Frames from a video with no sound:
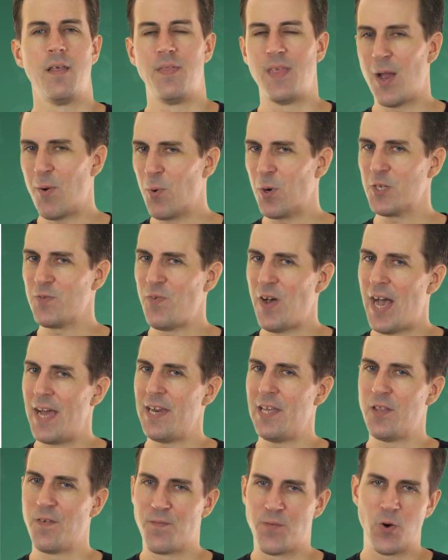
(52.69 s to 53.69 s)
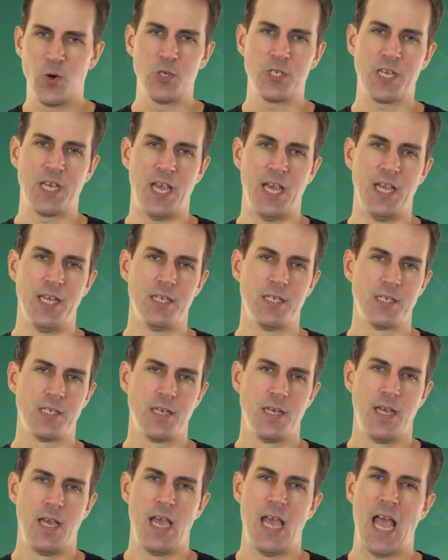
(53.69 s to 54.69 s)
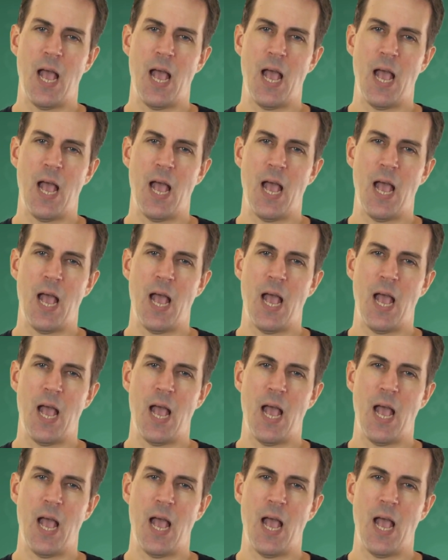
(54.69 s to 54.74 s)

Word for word: That works fine in the first case.